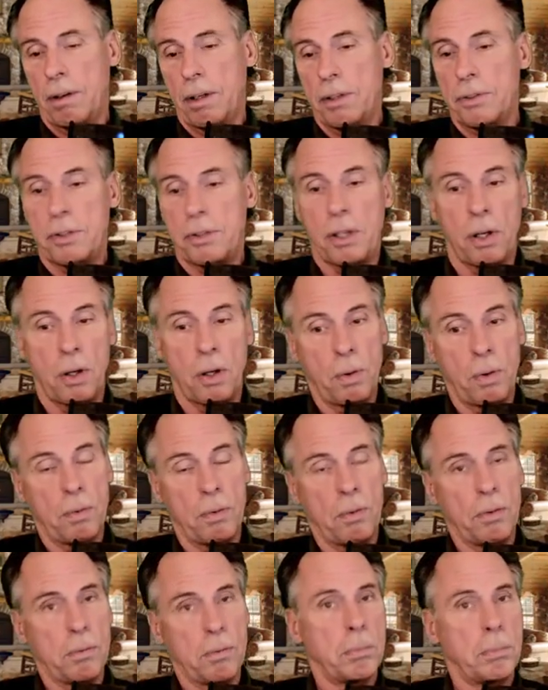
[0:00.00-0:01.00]
So
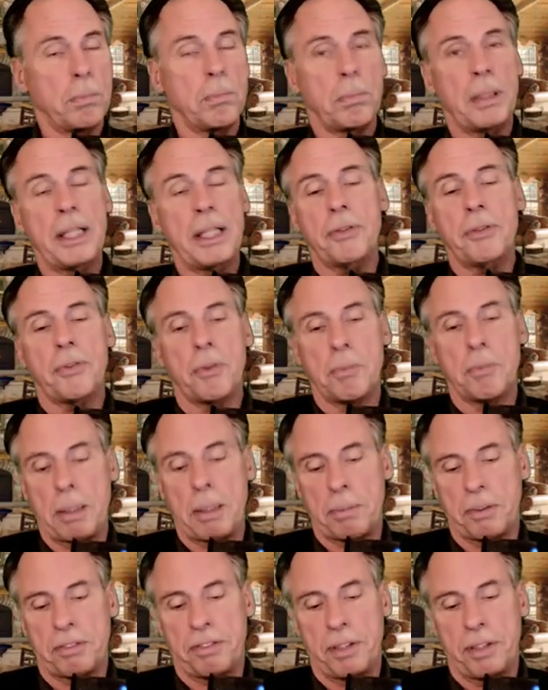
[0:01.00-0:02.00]
please
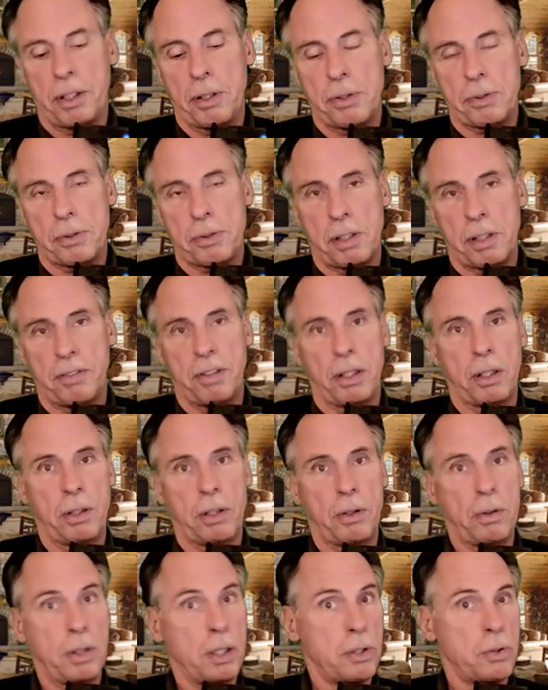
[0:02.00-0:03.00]
remember, folks, if
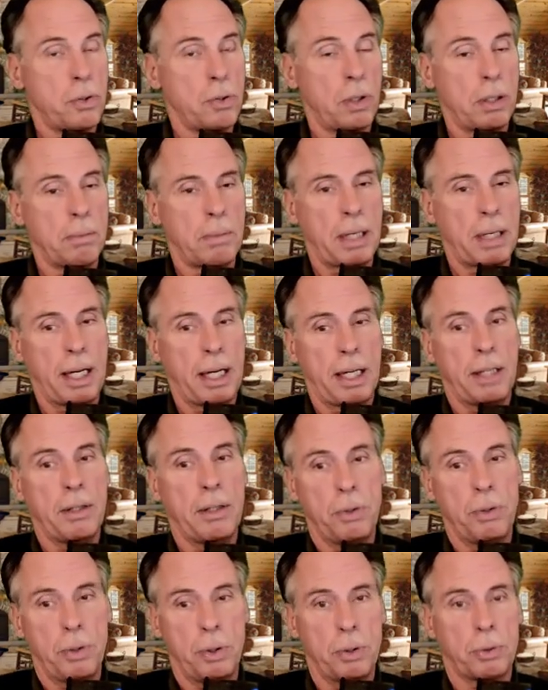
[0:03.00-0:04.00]
you enjoy my
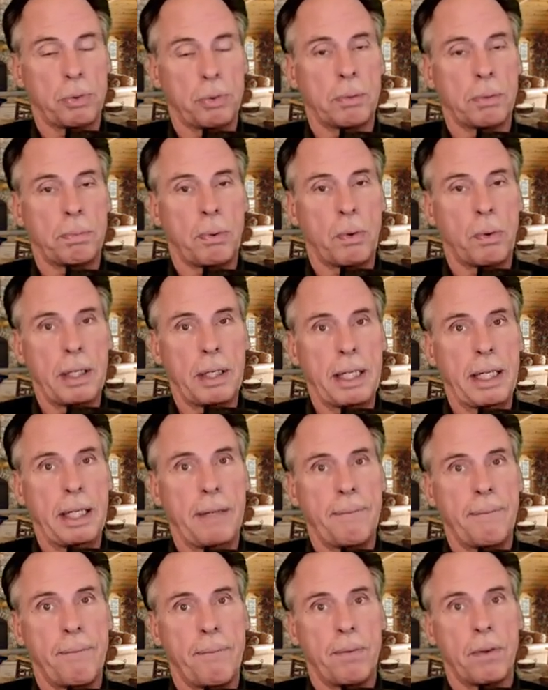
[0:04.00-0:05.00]
news reporting,